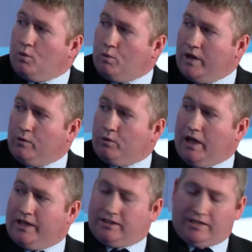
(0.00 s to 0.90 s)
We,
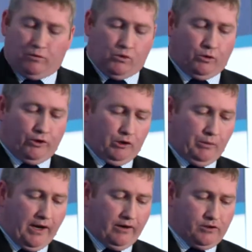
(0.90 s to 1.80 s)
as I said, work with other
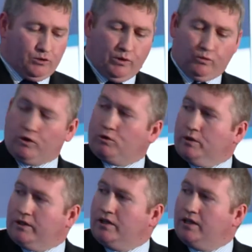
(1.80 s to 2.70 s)
partners. We've worked
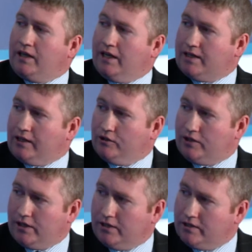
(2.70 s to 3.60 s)
with Gaeltech
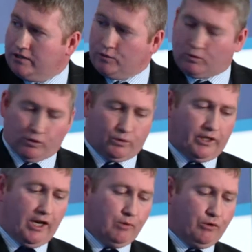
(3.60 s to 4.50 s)
Utilities, we work with
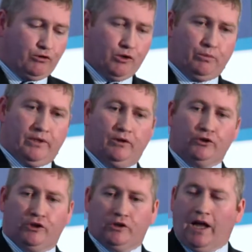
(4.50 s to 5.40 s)
Kirby Group and
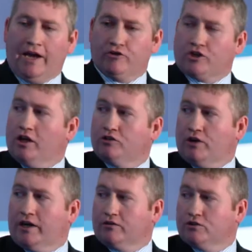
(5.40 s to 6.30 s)
other Irish
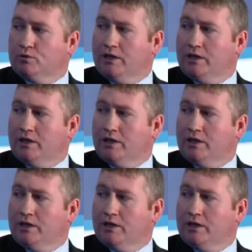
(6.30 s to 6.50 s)
contractors.